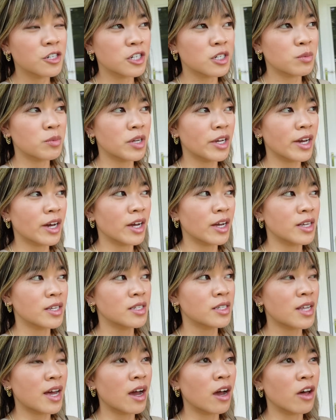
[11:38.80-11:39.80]
just
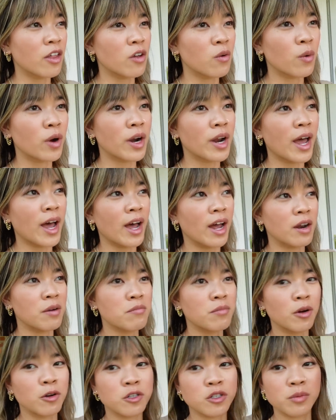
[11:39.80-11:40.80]
because that other one had
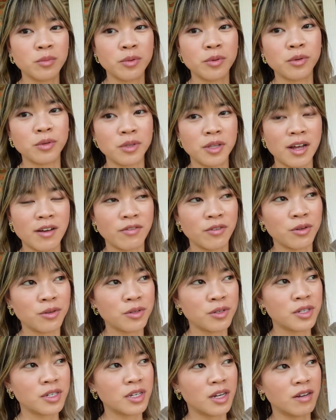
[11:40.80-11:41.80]
multiple
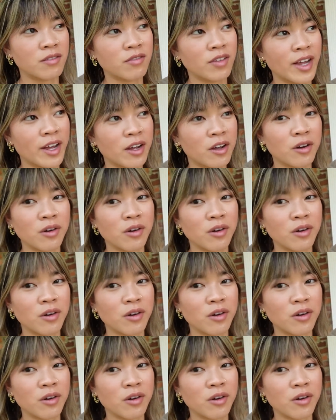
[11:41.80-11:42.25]
levels of like